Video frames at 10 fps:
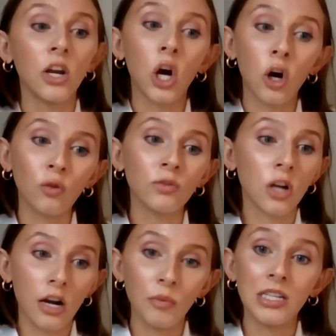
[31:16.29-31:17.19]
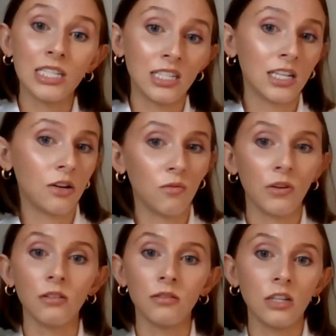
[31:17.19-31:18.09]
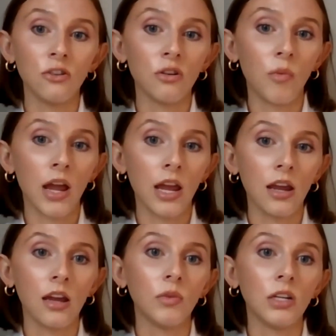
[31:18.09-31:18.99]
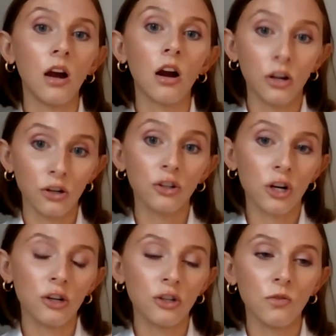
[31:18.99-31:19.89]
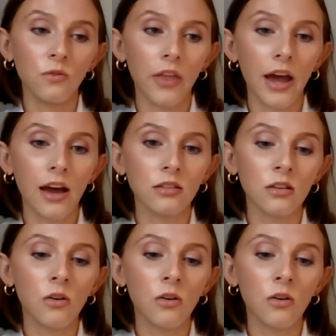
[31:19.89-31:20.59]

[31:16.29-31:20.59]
no, sorry, we did send a real lead your way and we are going to charge you for that.